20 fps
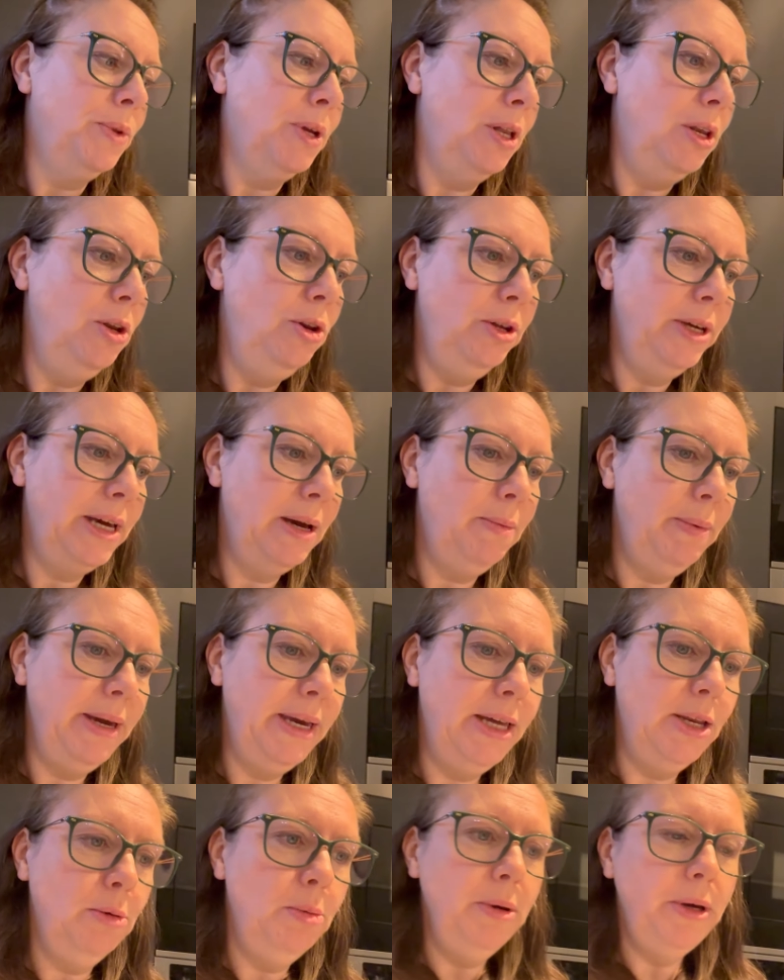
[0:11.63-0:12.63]
Luna kept
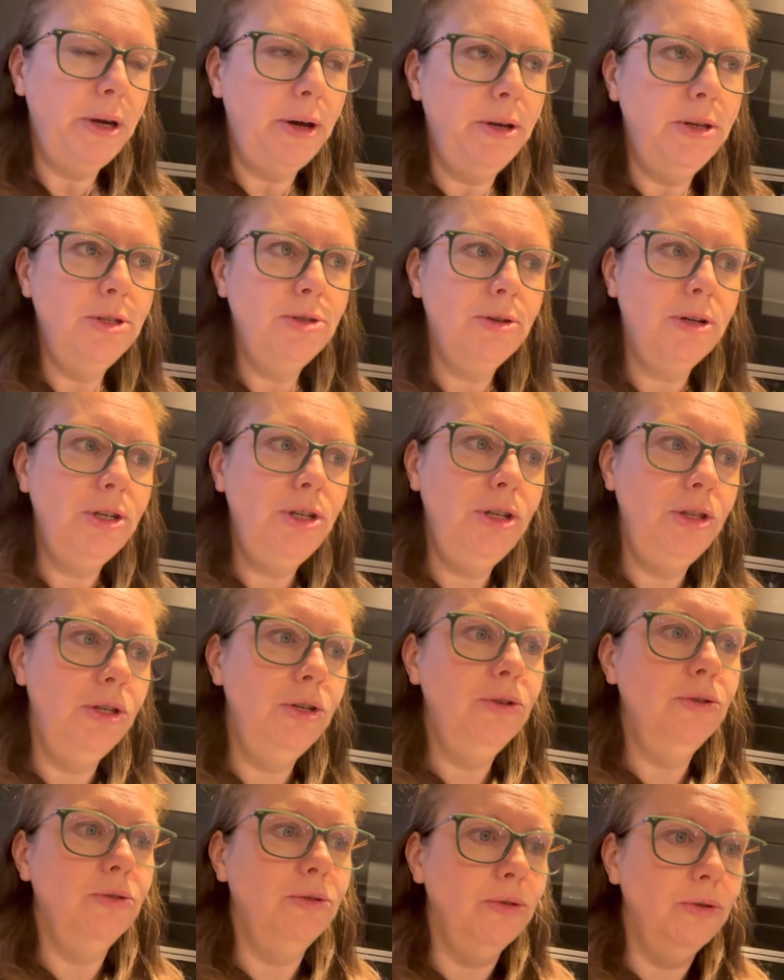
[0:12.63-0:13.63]
waking up and going and scratching the
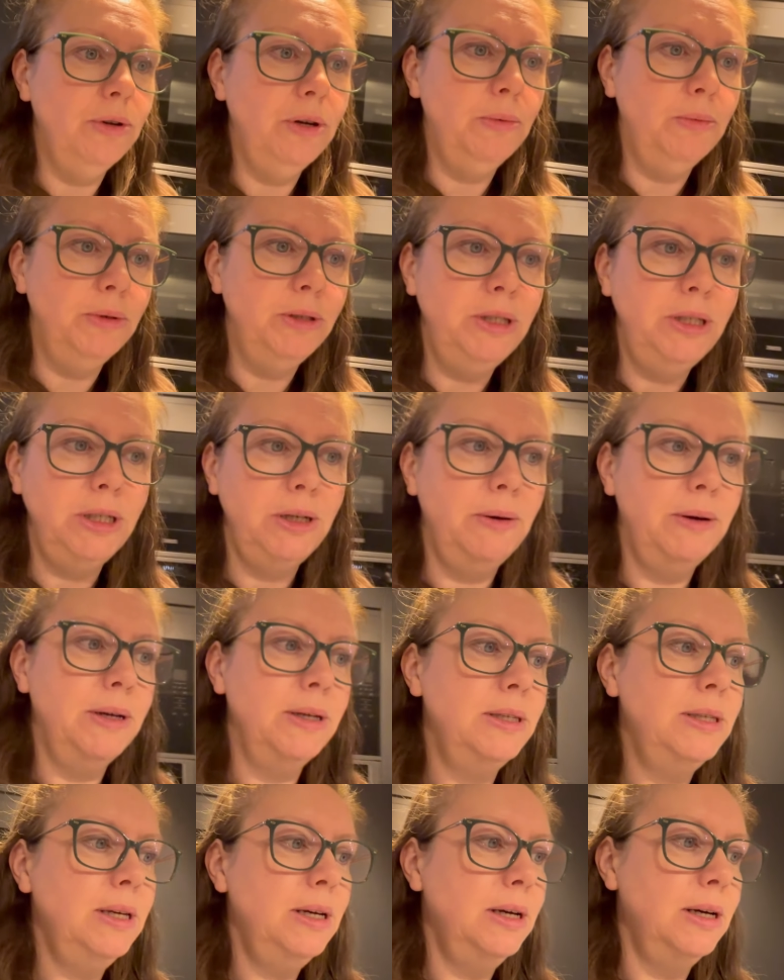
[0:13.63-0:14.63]
door and wanted to go
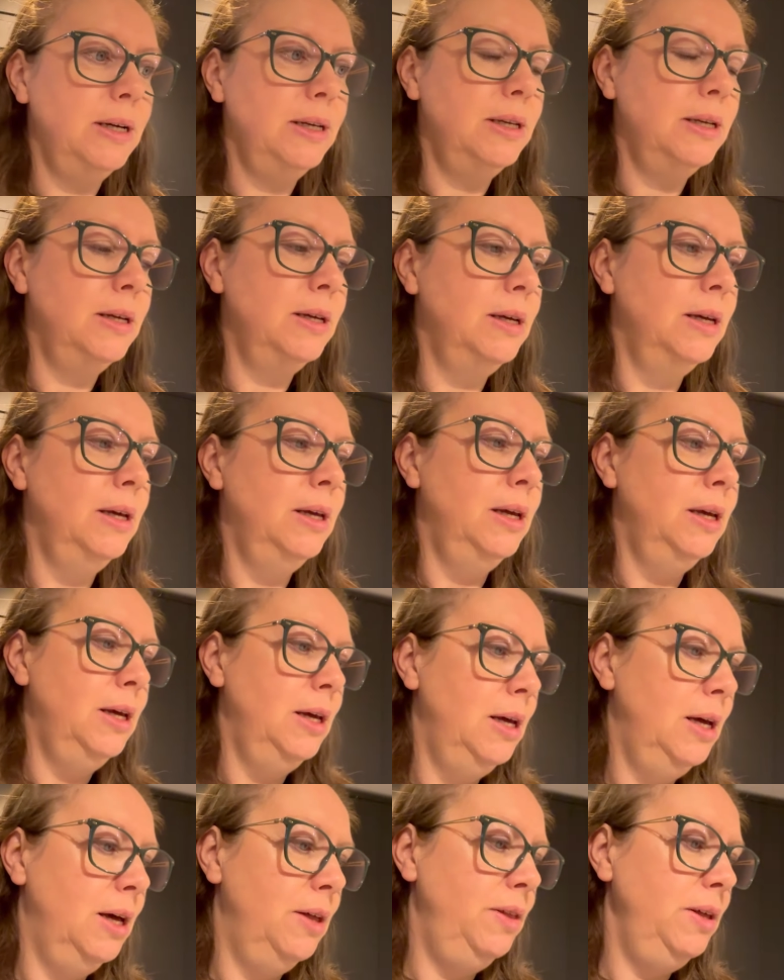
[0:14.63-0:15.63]
outside.
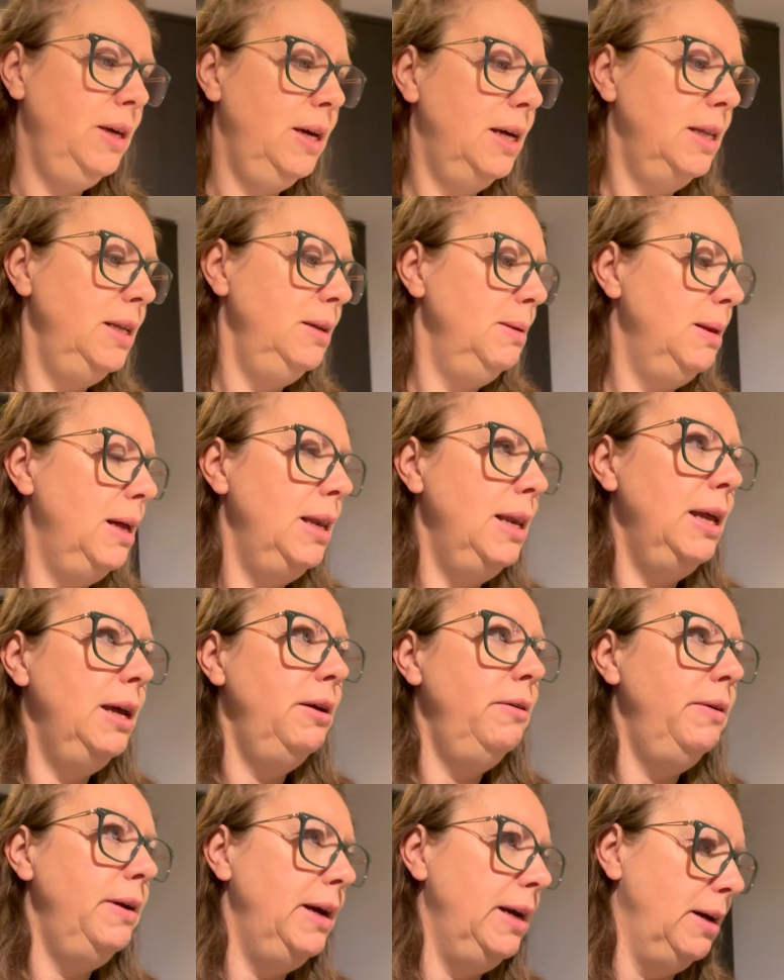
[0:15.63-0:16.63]
I think Ellie let
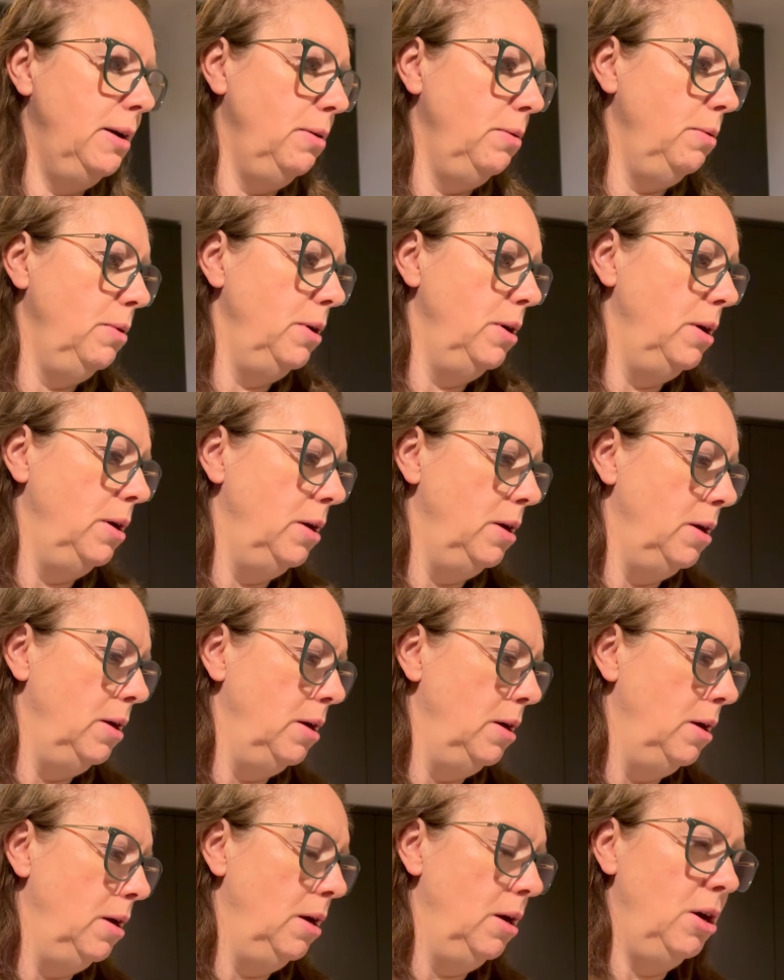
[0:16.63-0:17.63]
her out
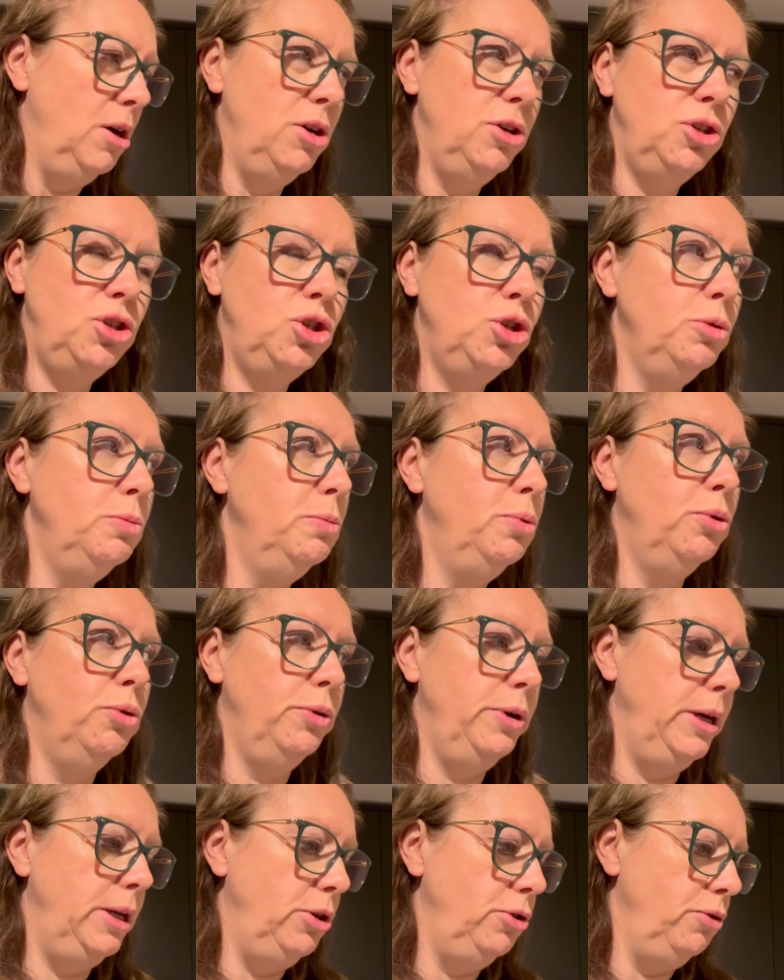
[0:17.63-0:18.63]
at some
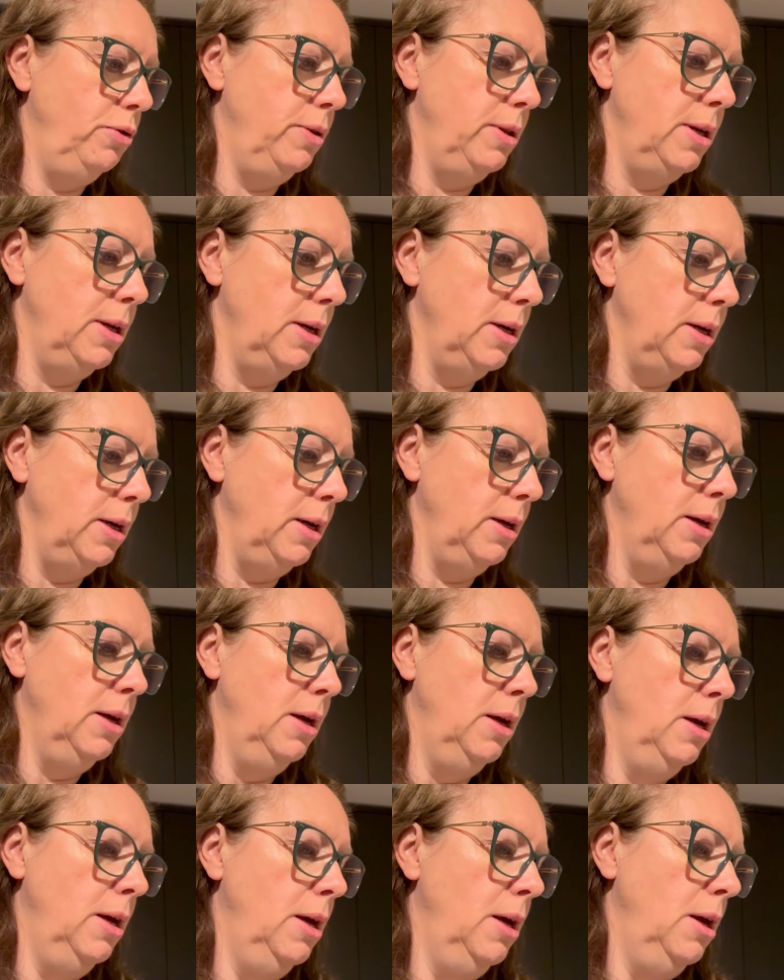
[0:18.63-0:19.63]
point during the night,
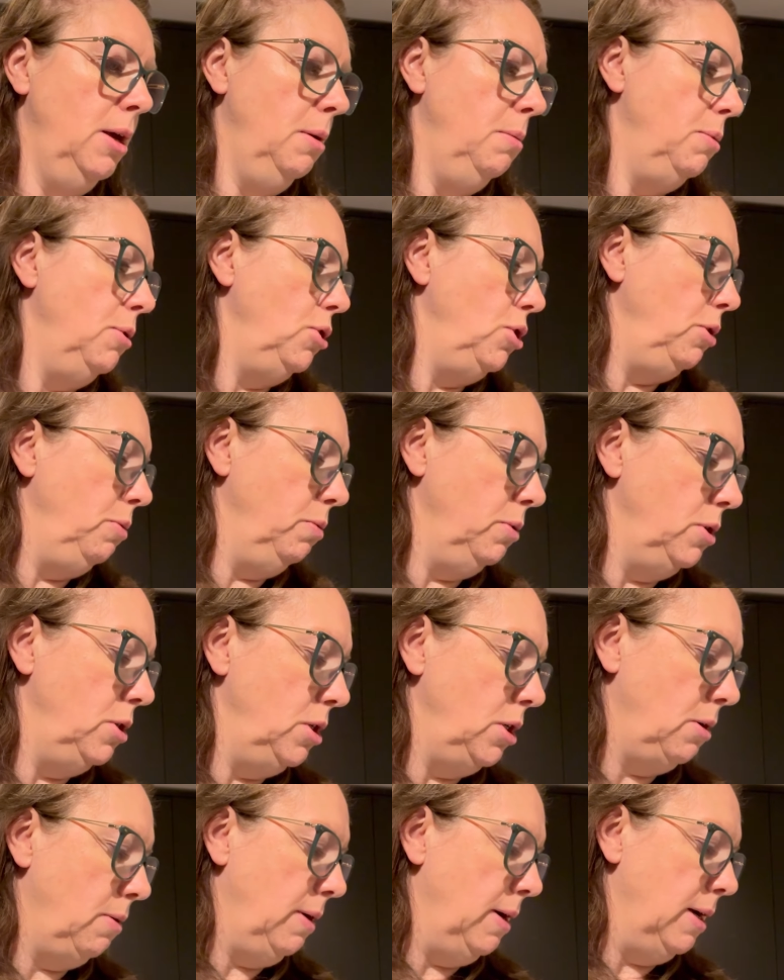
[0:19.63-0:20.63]
but she wanted
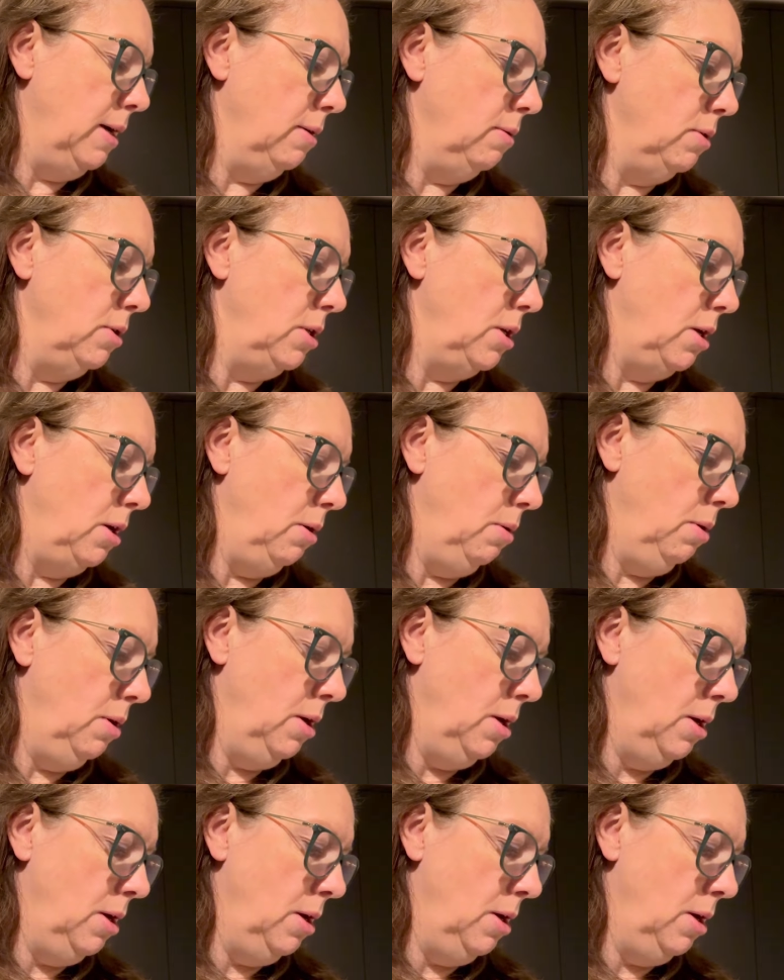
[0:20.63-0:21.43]
to go out. So